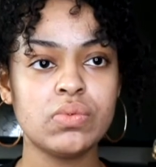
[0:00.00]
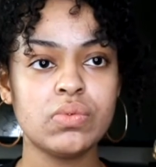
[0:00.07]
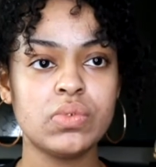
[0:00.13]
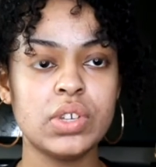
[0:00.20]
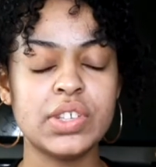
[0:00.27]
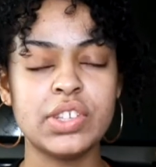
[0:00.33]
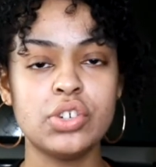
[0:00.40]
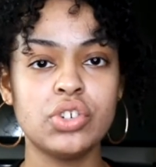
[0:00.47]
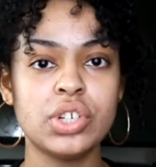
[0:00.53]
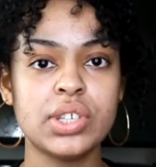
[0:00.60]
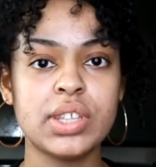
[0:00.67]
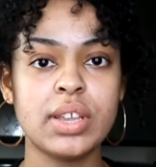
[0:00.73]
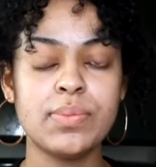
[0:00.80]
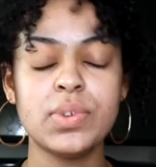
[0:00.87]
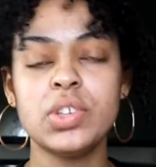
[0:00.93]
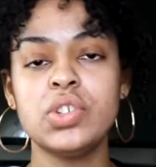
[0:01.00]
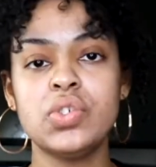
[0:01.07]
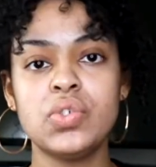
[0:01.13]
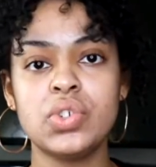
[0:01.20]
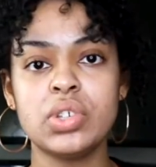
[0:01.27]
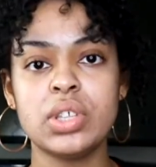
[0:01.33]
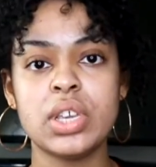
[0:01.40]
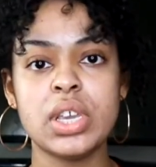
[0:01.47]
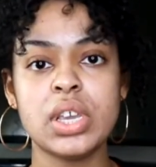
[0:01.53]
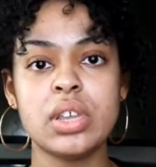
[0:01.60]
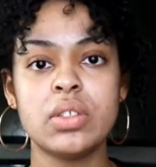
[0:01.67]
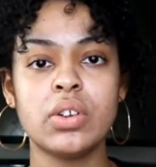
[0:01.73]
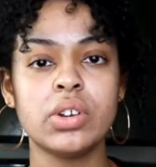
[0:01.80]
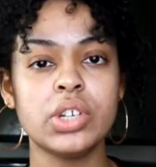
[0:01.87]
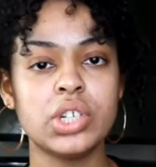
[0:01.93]
is interesting because usually
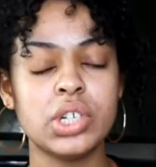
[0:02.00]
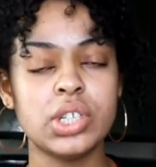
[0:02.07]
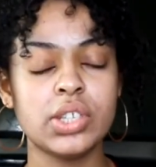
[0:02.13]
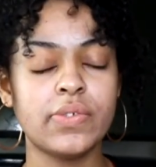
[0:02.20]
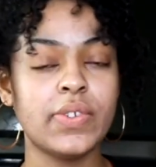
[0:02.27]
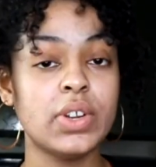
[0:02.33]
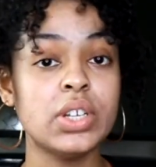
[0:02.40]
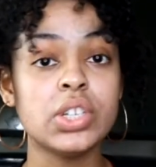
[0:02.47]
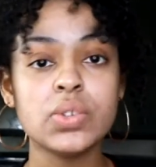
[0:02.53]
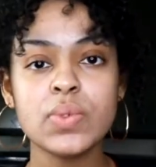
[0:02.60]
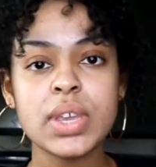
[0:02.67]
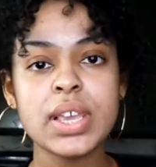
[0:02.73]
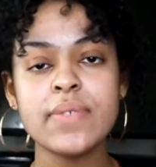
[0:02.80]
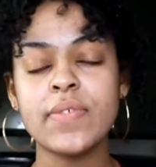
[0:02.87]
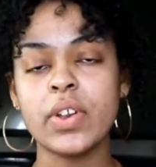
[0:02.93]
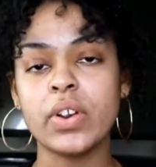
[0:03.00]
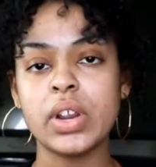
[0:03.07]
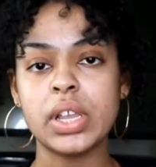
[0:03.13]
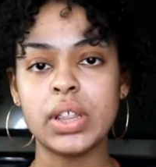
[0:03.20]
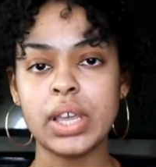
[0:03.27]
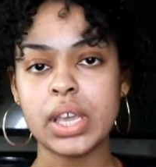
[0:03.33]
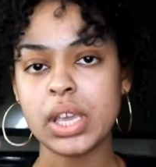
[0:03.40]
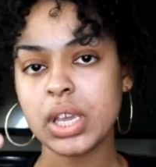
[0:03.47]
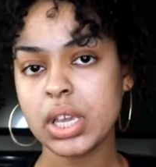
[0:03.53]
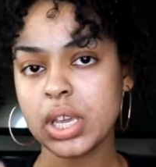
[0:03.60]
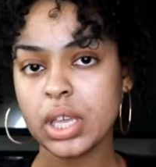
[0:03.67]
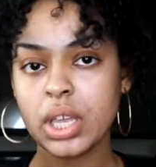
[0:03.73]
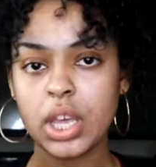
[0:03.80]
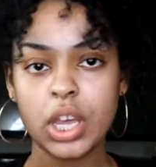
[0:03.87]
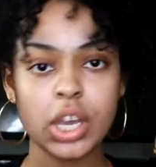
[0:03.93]
their cushions are very dewy, very like
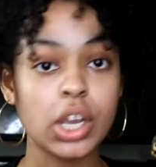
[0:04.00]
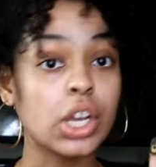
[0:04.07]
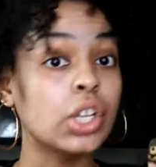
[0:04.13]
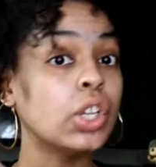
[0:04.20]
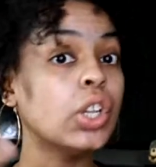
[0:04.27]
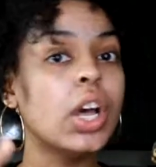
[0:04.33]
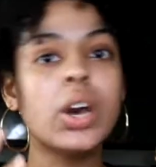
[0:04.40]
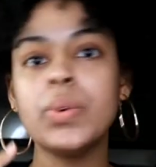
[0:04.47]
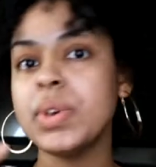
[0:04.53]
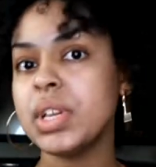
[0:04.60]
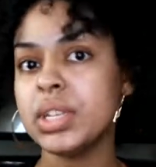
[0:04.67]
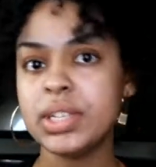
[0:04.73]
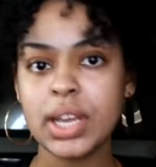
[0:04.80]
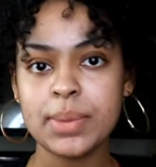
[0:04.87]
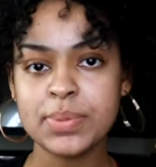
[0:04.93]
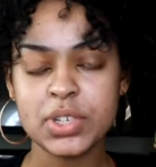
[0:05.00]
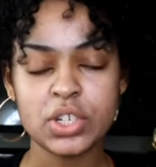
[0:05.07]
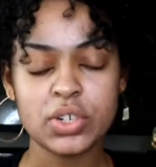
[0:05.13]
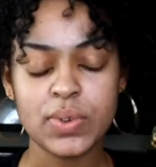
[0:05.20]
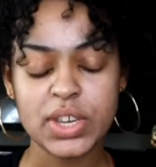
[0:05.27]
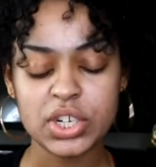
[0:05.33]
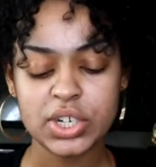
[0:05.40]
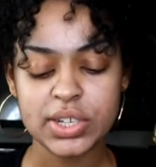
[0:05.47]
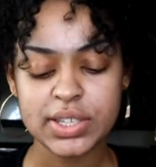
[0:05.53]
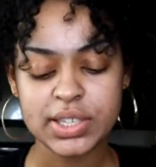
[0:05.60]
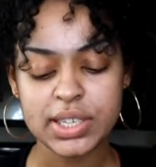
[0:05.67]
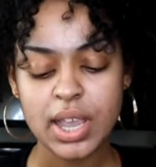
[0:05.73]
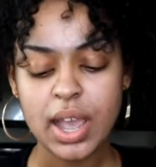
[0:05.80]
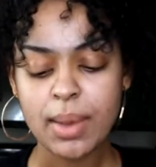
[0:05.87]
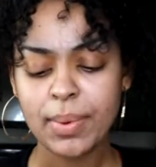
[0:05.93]
glowy type
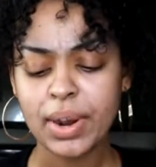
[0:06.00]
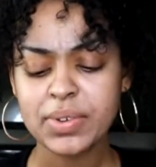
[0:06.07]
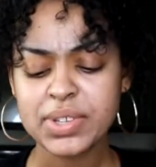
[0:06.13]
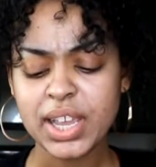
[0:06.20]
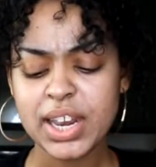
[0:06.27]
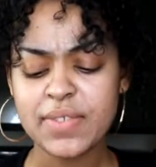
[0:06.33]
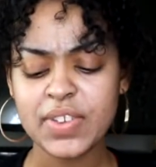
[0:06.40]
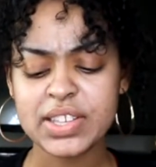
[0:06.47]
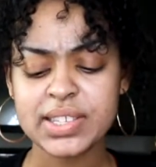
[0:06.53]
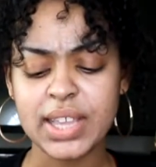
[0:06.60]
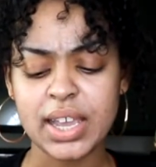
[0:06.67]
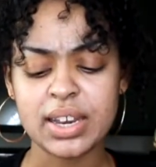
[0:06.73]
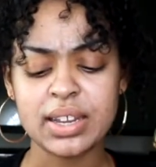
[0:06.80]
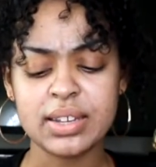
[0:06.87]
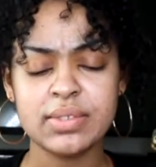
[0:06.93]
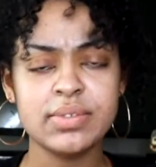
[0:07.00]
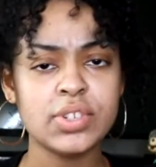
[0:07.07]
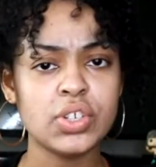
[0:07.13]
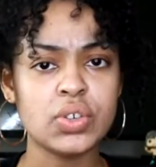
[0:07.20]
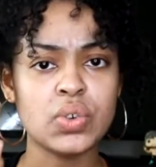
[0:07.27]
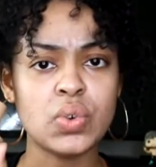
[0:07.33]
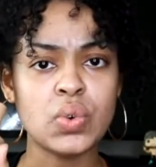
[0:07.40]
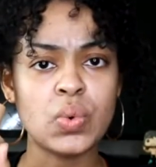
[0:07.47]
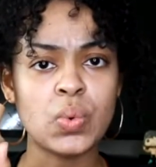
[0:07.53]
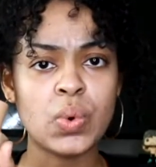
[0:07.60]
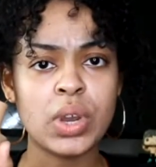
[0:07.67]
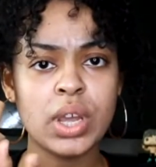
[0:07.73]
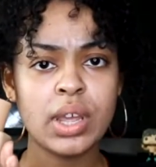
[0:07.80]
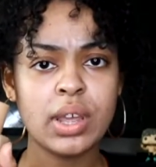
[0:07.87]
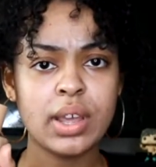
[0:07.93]
situations, but I was kind of excited to
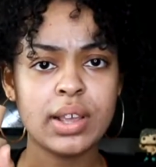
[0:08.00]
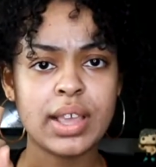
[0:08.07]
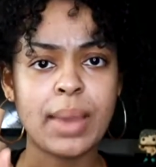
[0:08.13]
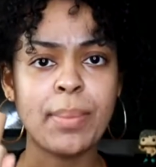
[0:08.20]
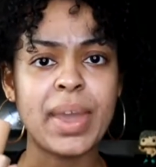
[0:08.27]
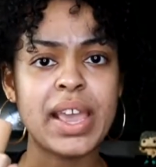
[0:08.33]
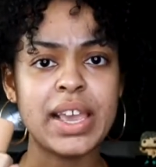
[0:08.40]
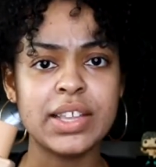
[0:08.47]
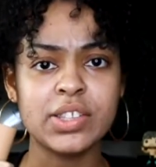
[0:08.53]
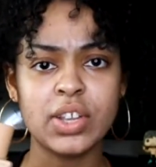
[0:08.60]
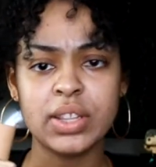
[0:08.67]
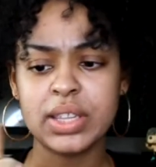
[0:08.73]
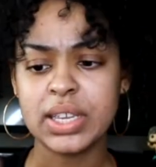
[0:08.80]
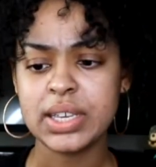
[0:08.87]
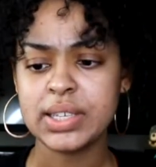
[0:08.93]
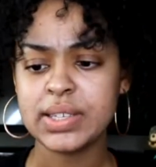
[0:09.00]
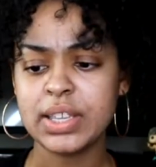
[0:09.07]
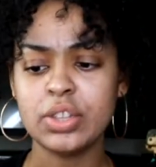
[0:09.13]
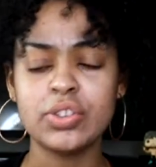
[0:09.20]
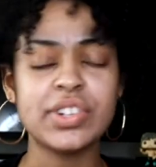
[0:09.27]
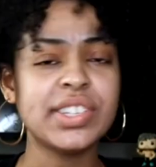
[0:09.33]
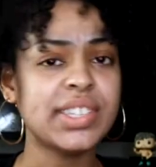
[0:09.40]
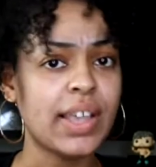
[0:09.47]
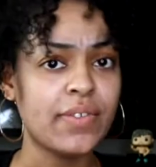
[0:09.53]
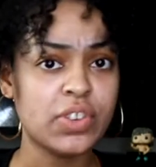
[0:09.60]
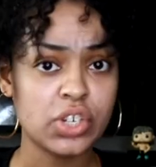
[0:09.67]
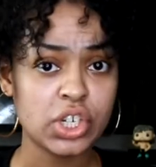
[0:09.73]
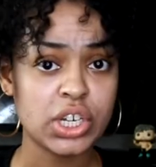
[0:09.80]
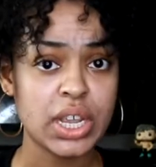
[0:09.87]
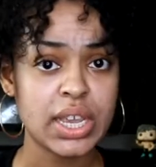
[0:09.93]
get my hands on this, and there are
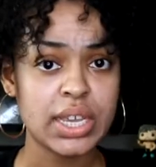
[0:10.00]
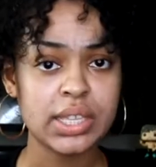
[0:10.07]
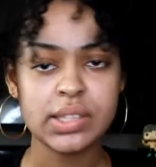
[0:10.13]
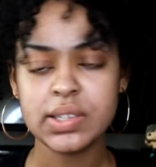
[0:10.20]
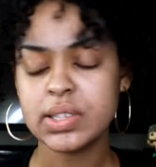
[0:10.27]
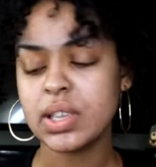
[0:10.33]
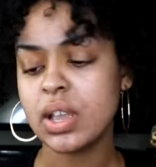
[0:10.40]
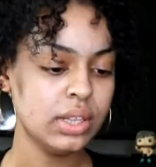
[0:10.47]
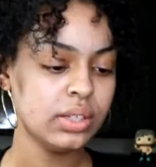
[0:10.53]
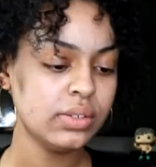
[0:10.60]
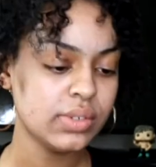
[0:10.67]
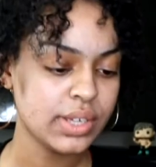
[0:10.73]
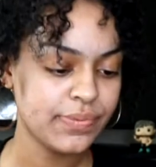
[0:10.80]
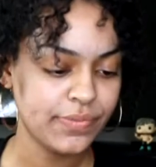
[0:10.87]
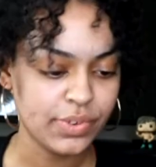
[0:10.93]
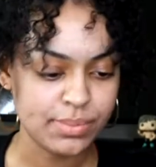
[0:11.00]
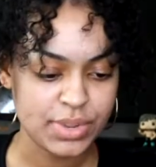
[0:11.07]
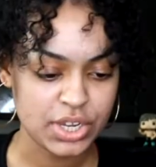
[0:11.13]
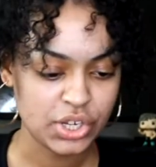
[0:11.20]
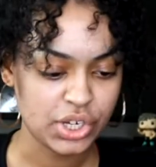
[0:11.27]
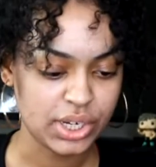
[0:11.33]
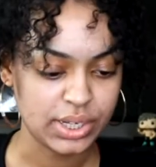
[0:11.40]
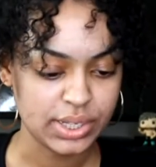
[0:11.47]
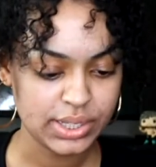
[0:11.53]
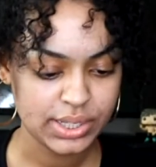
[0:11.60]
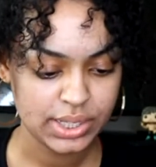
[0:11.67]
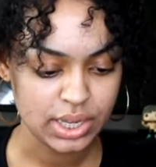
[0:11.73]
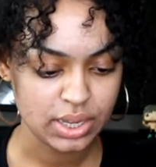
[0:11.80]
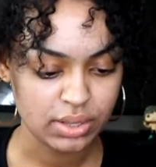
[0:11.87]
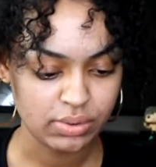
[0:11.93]
7 shades. Little information, let's
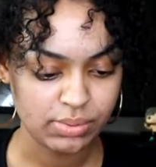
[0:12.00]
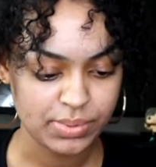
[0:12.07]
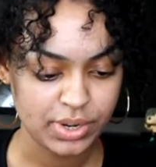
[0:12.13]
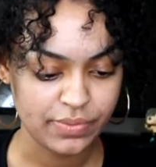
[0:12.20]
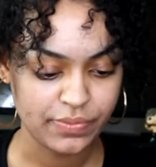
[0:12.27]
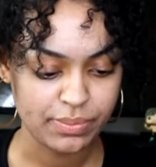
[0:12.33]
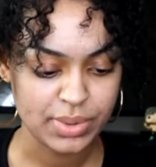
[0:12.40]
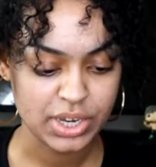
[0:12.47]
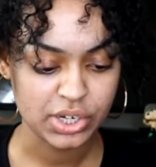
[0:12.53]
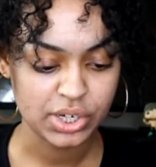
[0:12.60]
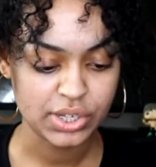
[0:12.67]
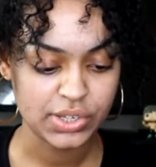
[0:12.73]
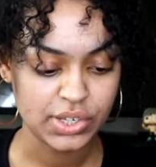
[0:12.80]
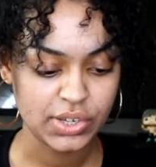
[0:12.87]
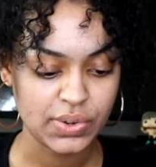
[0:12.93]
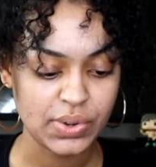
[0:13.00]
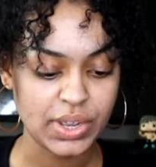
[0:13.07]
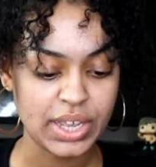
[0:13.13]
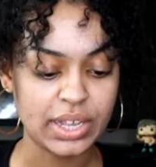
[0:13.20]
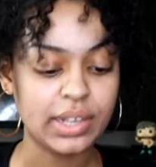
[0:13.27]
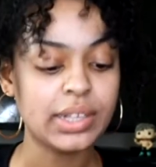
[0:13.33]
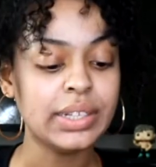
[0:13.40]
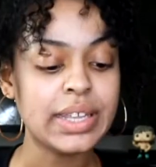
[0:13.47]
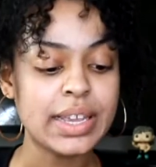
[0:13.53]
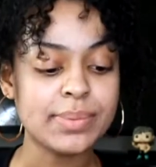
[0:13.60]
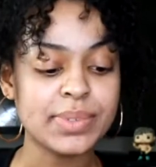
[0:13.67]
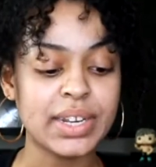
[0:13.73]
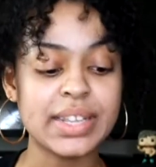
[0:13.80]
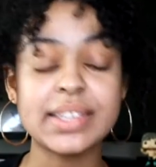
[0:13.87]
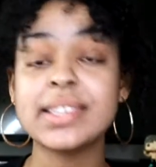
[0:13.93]
see, a little bit of information. So it claims
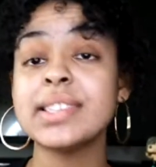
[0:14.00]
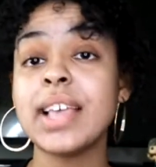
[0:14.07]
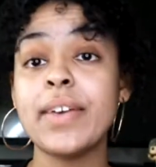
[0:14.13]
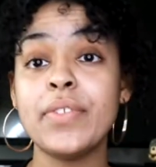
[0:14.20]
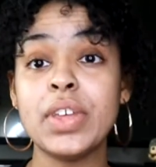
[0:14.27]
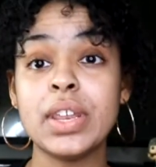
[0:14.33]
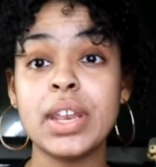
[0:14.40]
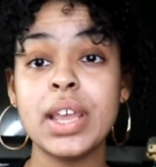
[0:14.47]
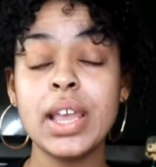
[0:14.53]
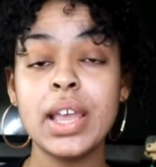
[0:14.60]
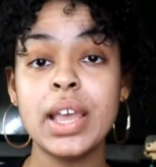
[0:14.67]
that it's seven